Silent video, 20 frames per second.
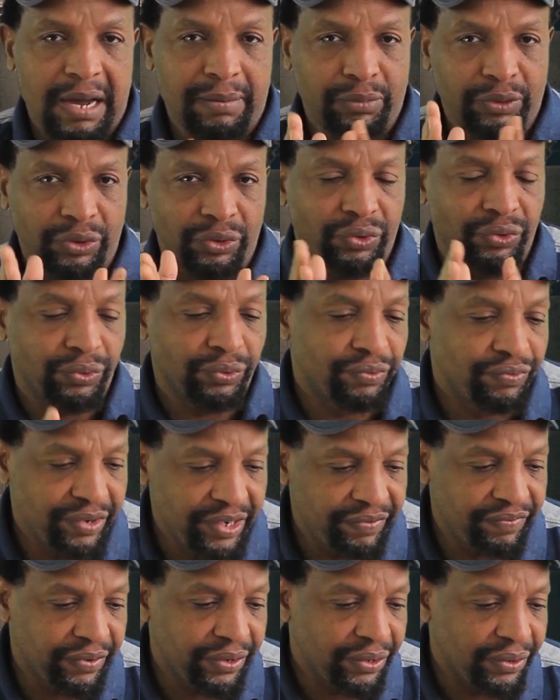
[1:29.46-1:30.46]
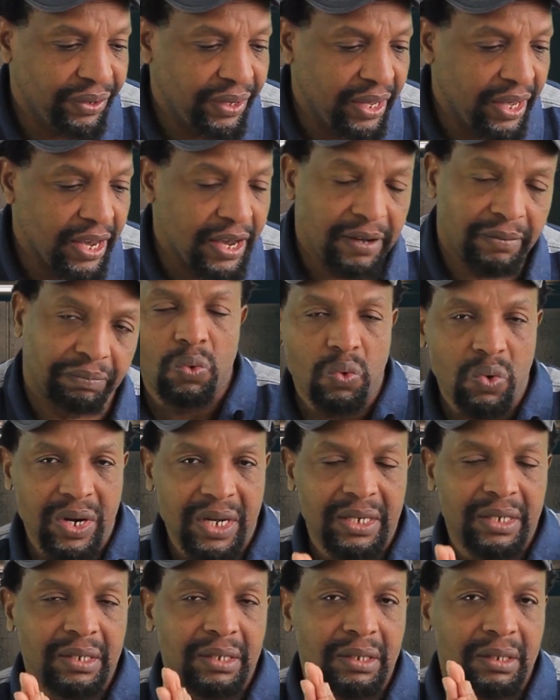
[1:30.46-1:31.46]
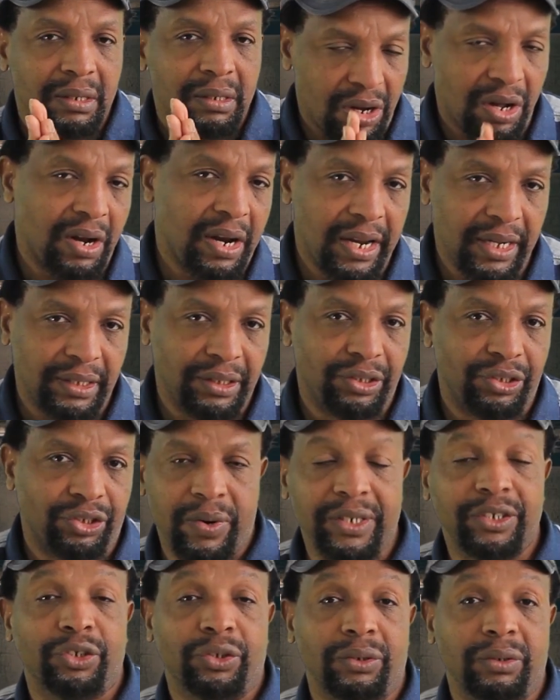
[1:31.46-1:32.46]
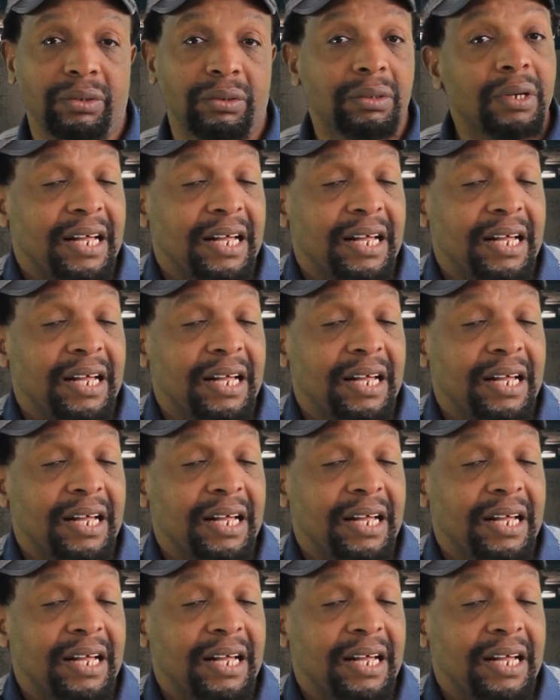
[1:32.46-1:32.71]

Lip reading: I'm going to read for you here one knowledge question,